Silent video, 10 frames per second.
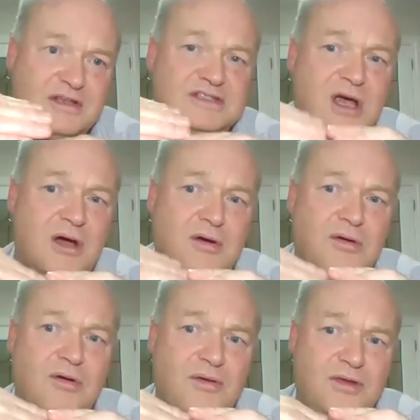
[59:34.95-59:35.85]
So
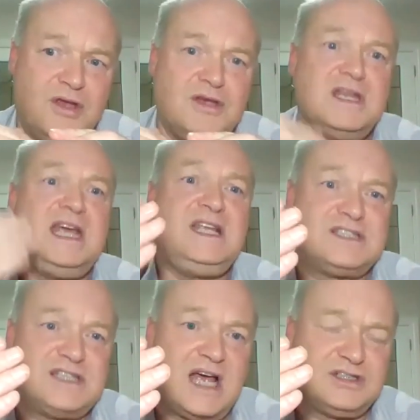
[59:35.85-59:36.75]
you
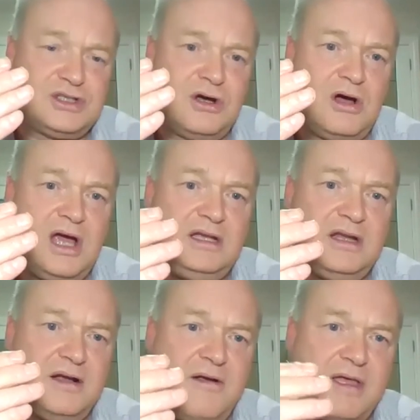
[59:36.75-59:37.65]
need
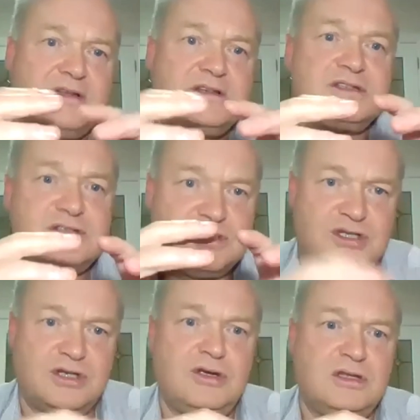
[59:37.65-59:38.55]
sunshine to
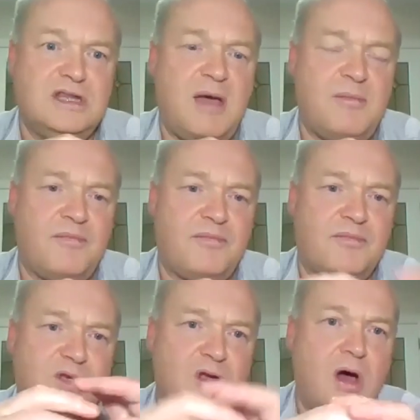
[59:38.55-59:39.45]
turn that
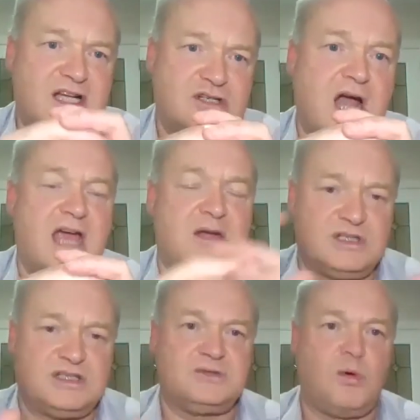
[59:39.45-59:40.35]
nitrate,
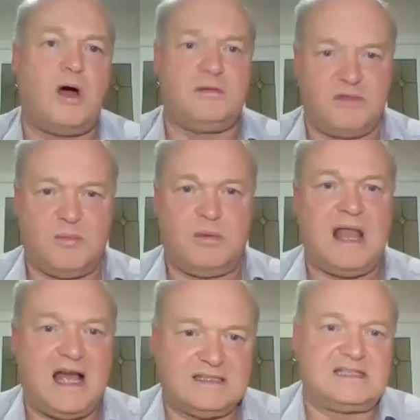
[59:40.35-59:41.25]
which is what the
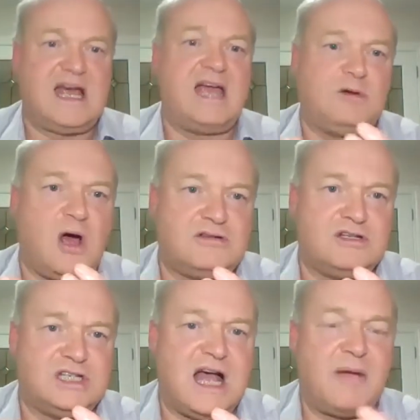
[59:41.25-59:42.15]
plants take
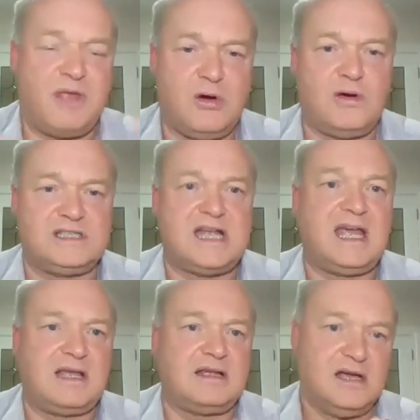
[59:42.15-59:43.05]
nitrogen up. They always
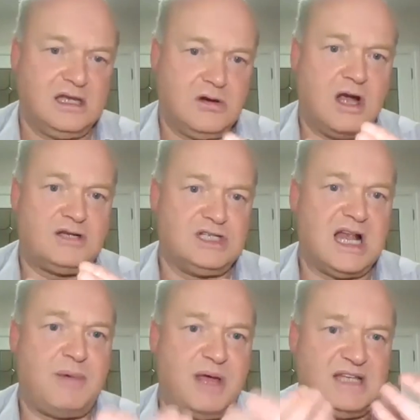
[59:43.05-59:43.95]
take
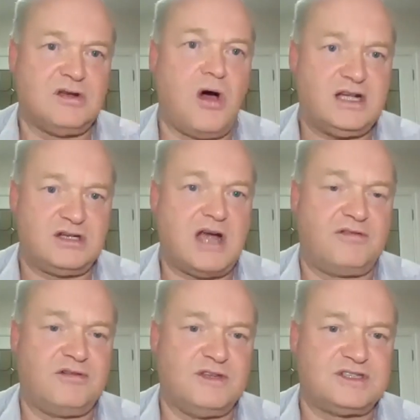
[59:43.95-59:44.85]
nitrogen up as
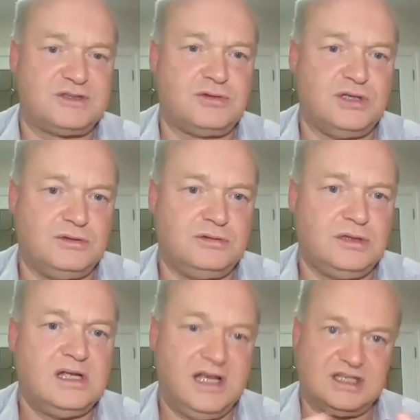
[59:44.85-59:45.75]
nitrate from the
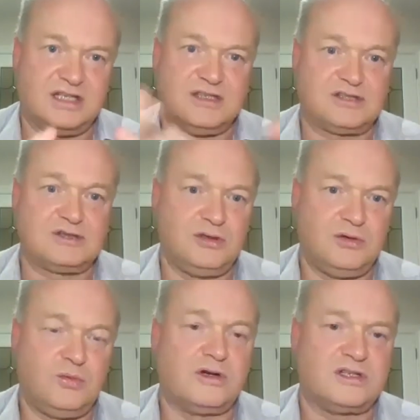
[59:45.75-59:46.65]
soil. It's in the
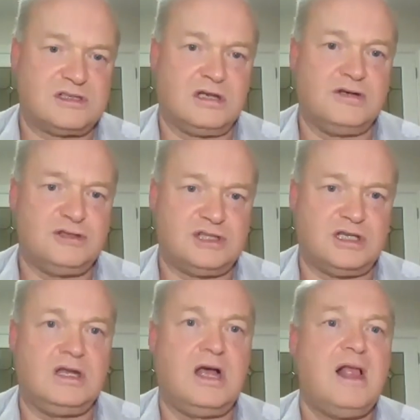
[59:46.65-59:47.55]
soil water
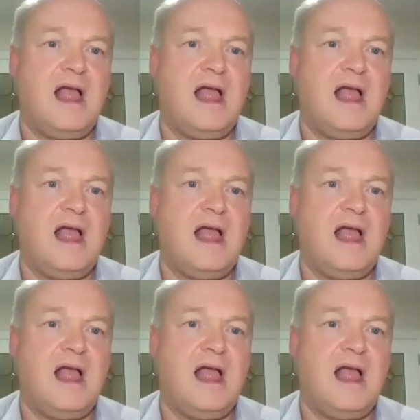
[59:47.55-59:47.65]
solution.